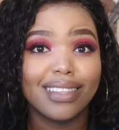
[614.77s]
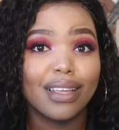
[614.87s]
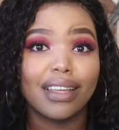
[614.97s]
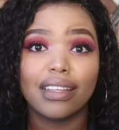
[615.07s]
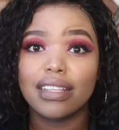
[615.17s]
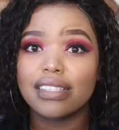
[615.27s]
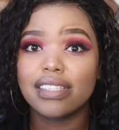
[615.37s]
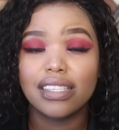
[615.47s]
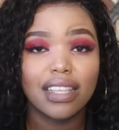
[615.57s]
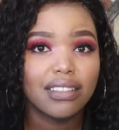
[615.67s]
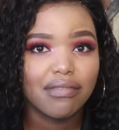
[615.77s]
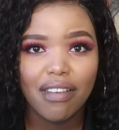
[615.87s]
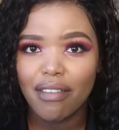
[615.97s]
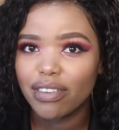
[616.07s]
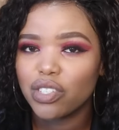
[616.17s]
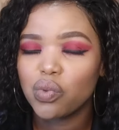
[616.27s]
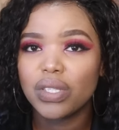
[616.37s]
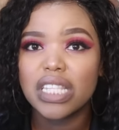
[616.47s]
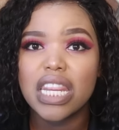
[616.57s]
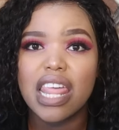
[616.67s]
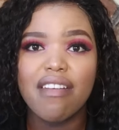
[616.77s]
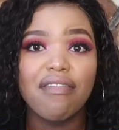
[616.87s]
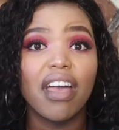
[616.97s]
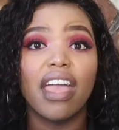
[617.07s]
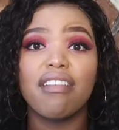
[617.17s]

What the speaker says: The 6,500 was never